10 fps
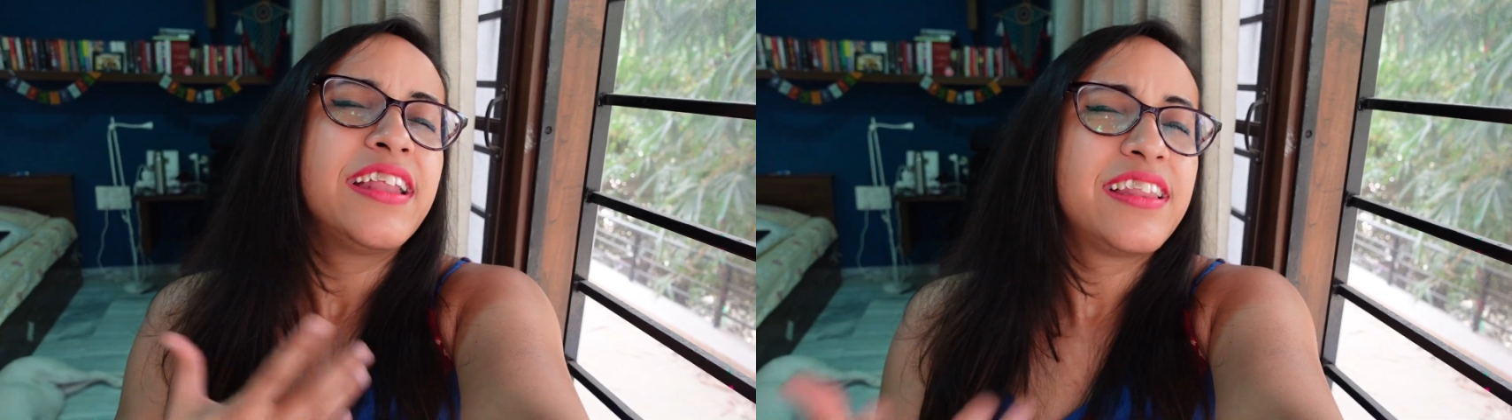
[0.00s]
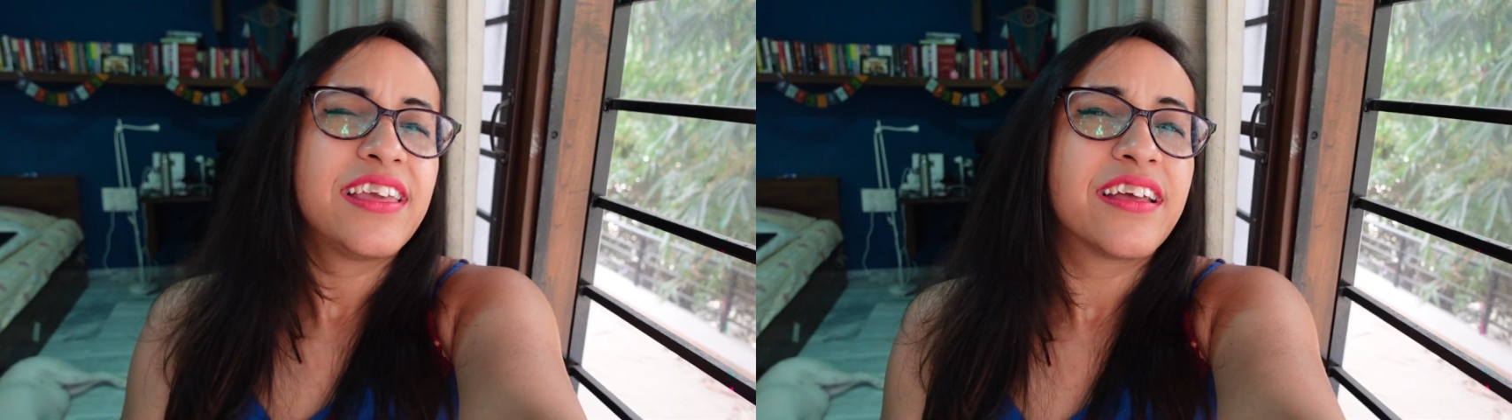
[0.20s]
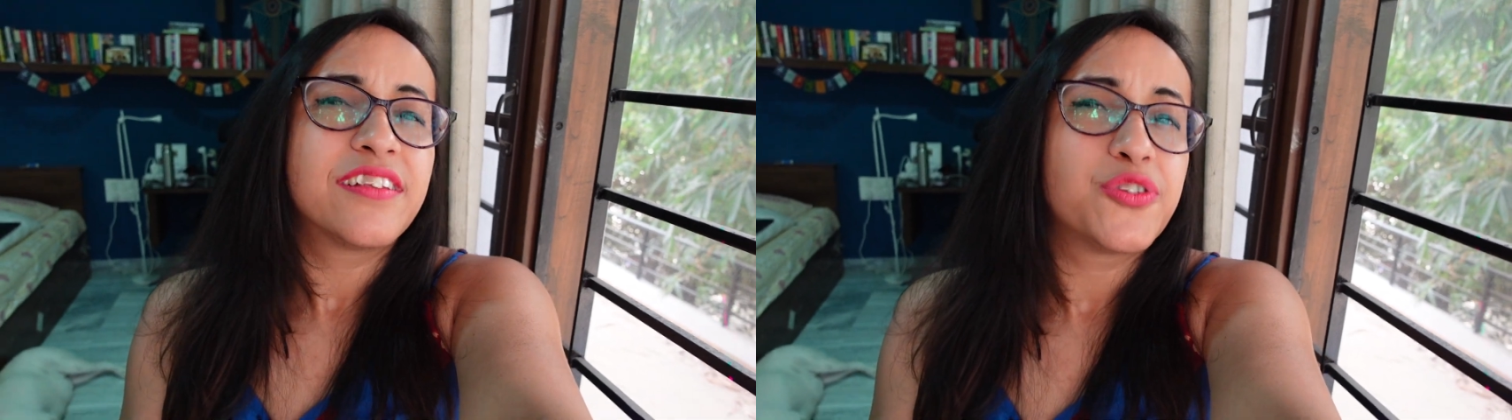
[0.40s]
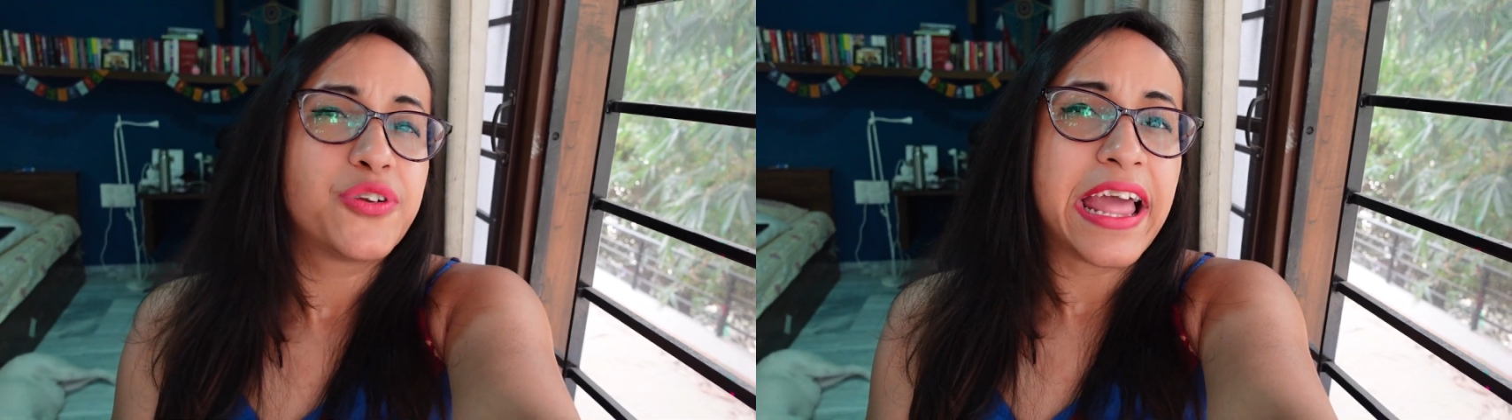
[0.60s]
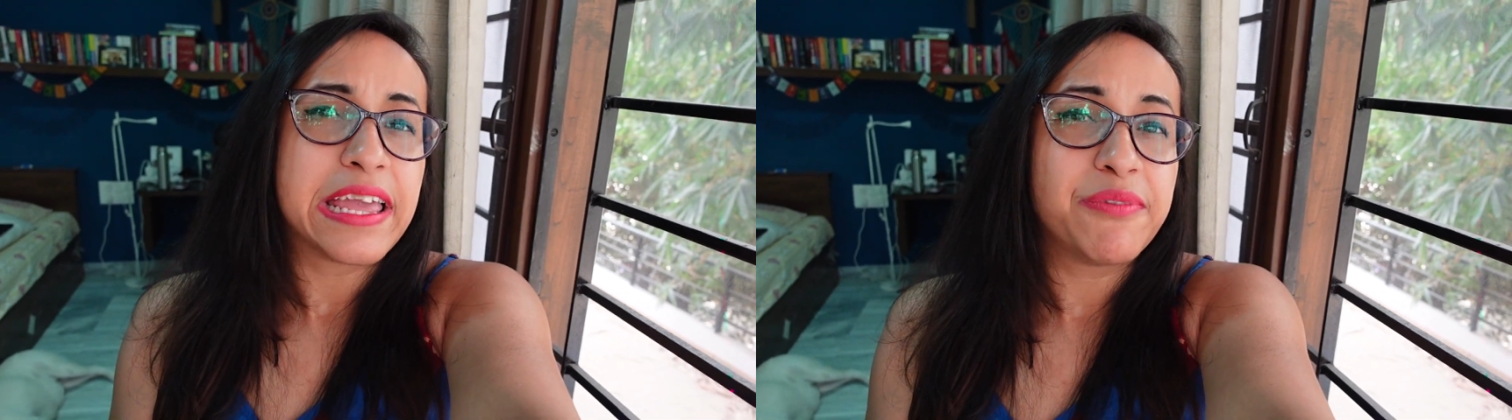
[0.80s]
anything else
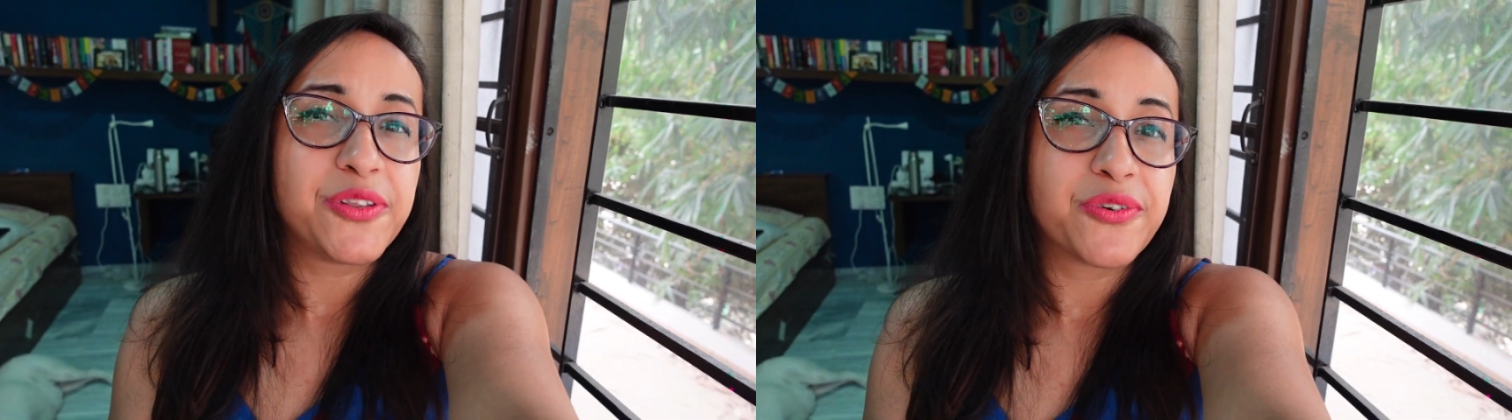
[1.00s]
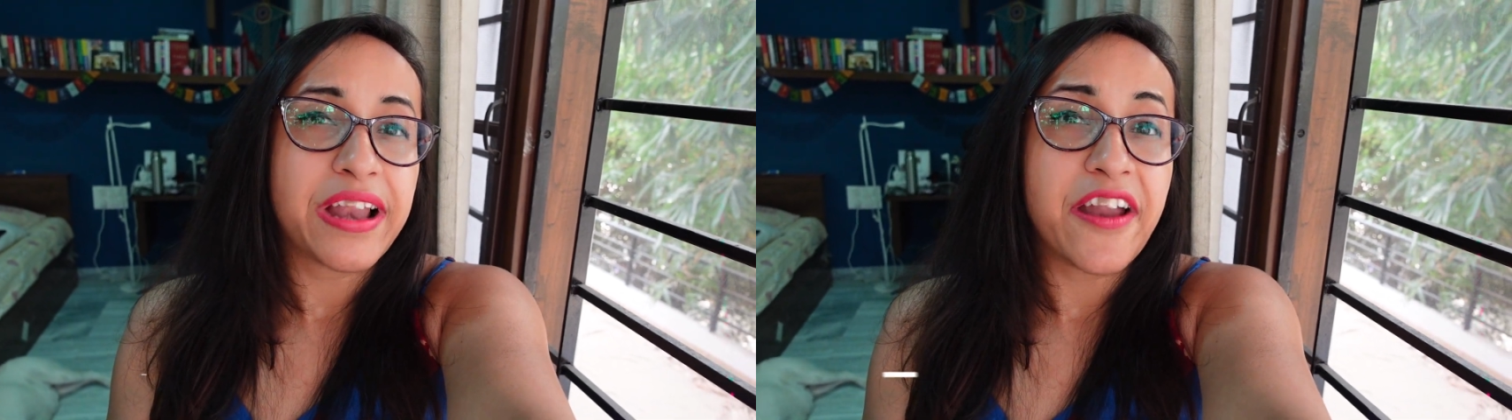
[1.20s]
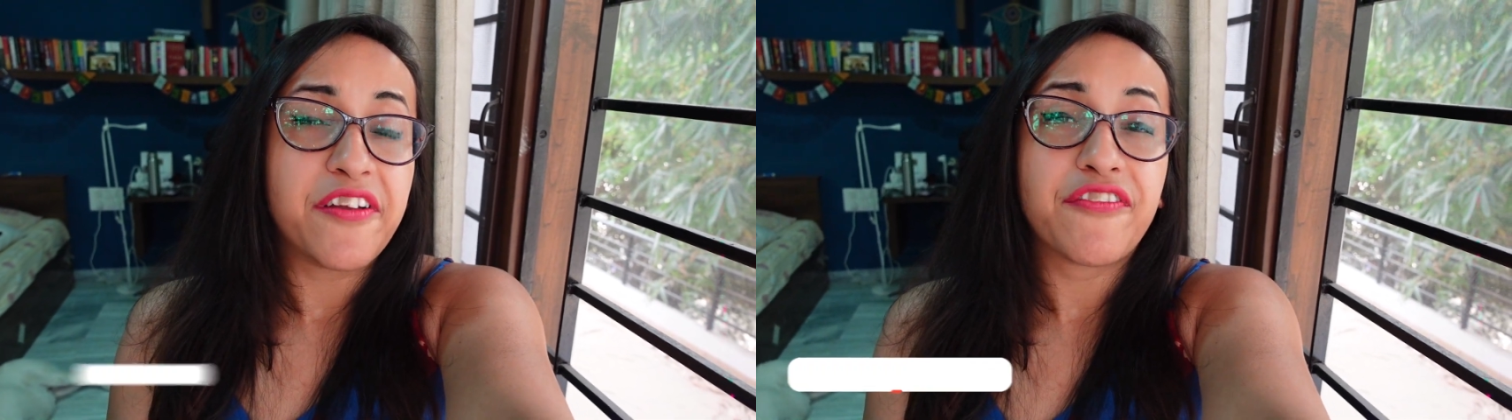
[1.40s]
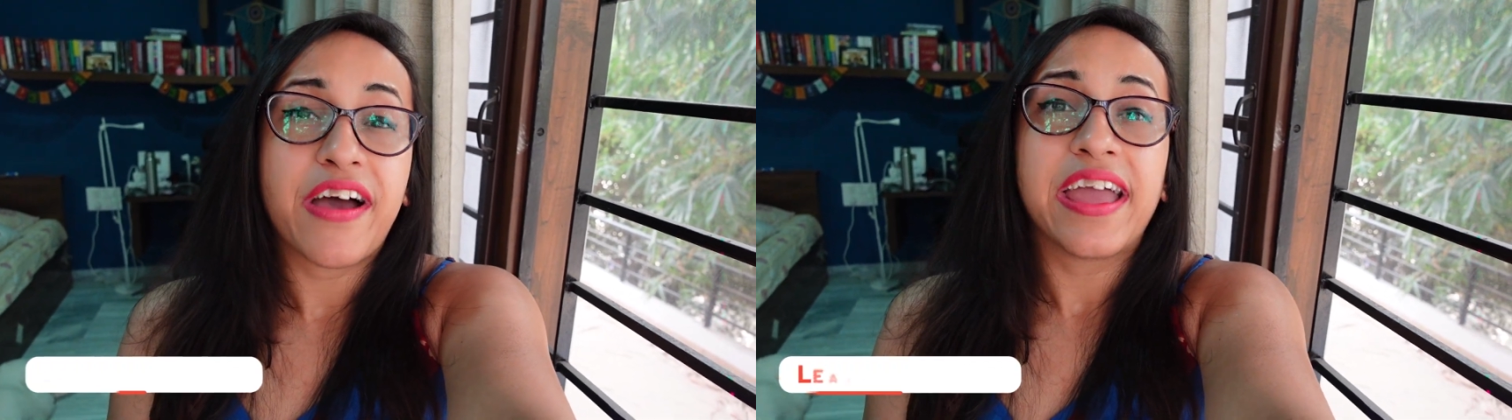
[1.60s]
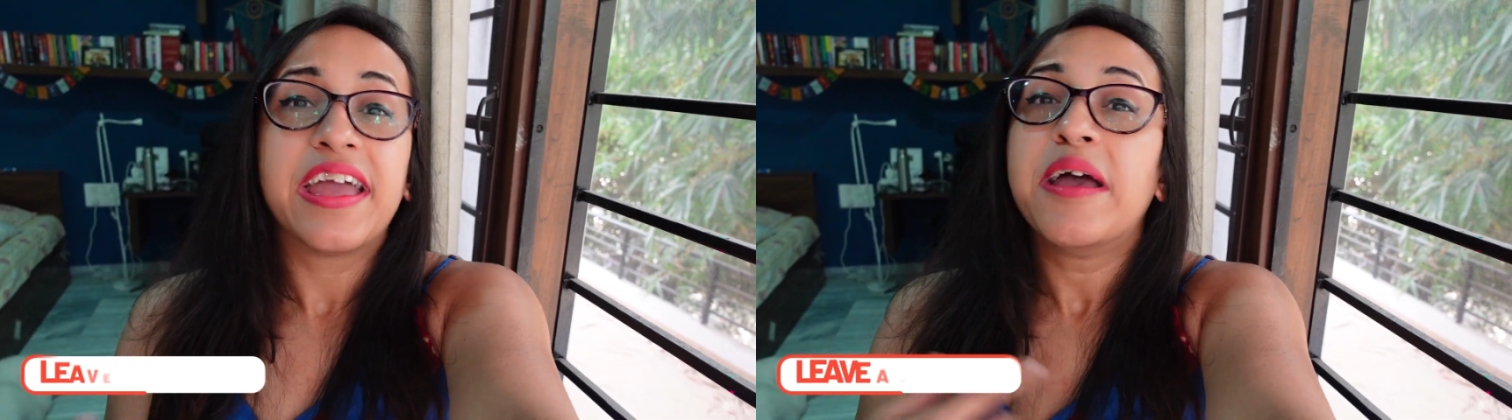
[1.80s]
you'd like me to
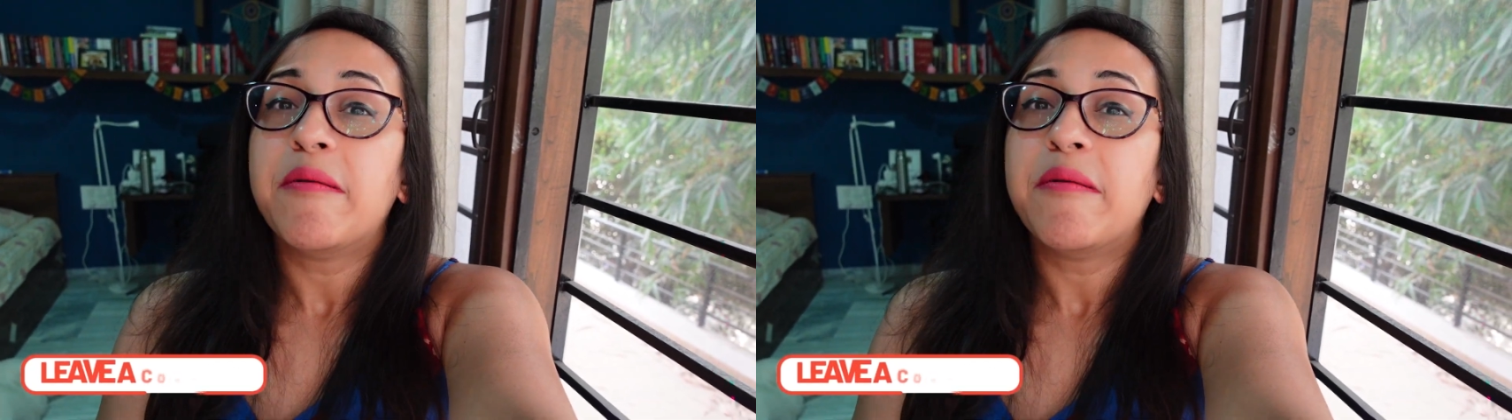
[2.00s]
clarify,